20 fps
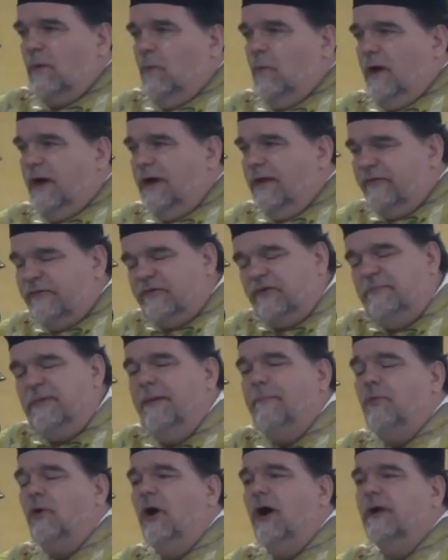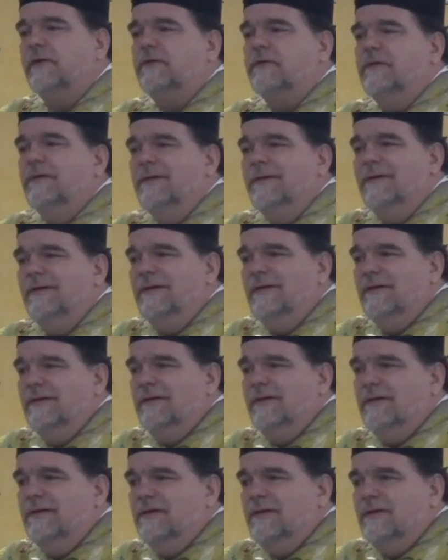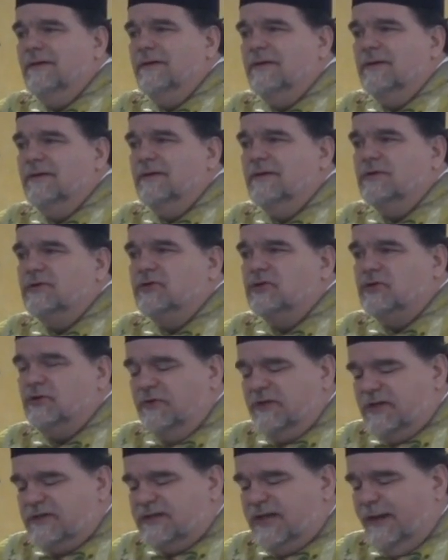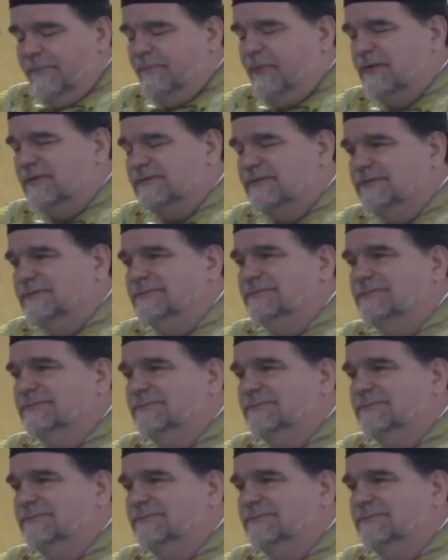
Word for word: was to be brought to the temple